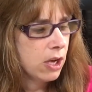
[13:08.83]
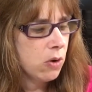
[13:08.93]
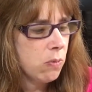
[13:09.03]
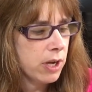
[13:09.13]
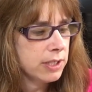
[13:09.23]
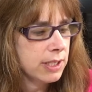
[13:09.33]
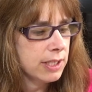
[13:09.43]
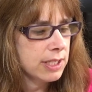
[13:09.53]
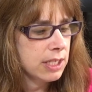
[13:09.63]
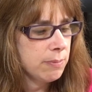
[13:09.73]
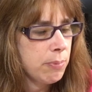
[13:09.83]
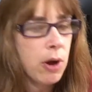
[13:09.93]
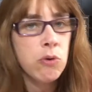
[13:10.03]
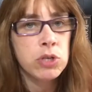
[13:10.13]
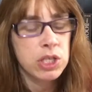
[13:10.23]
One dusty
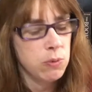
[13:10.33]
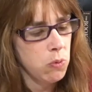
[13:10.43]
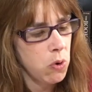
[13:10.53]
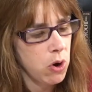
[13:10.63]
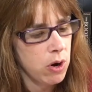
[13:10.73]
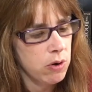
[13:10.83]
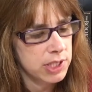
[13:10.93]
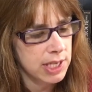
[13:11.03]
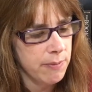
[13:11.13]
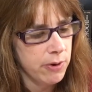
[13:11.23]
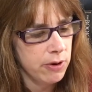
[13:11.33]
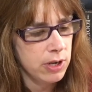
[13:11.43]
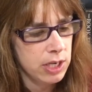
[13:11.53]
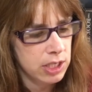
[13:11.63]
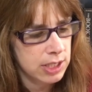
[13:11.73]
post-war summer
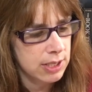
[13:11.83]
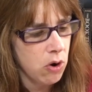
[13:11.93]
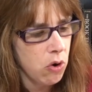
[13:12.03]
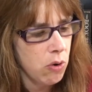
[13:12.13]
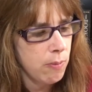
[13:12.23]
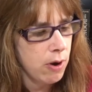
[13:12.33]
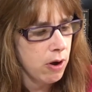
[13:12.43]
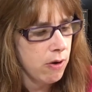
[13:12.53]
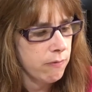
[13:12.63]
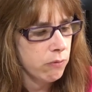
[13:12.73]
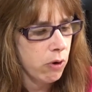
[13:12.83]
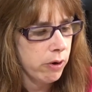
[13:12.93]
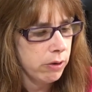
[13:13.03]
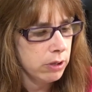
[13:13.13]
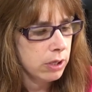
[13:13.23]
in his home of
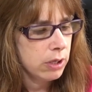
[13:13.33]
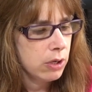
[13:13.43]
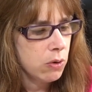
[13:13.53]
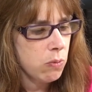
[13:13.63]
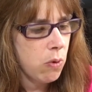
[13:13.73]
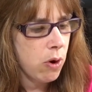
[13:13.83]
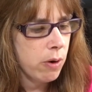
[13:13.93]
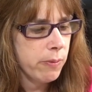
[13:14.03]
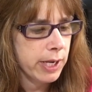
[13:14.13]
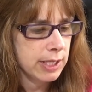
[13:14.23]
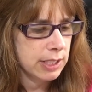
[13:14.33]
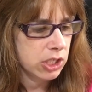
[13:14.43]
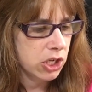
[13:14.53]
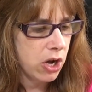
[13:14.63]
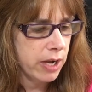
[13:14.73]
rural
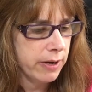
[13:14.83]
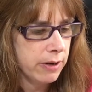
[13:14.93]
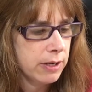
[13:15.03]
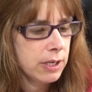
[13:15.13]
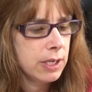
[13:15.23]
Warwickshire,